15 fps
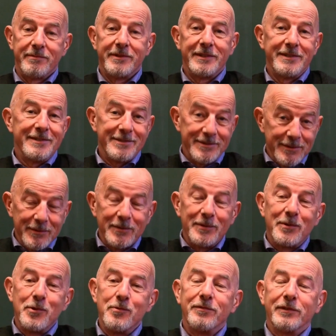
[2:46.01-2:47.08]
And
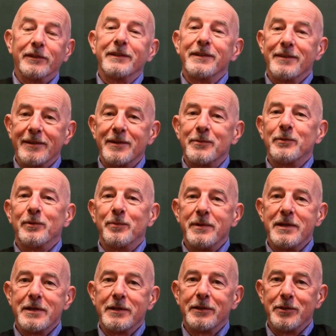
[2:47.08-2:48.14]
hopefully that will
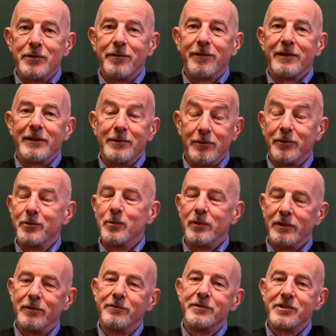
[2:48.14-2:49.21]
be a good thing, although it
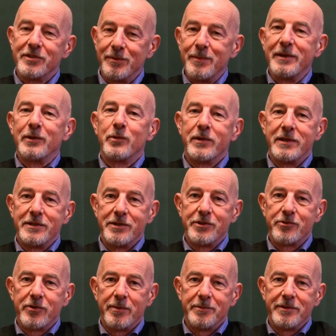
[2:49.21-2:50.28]
will obviously be quite
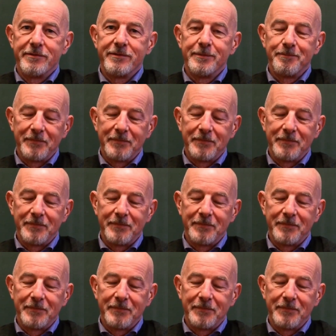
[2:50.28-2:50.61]
disruptive.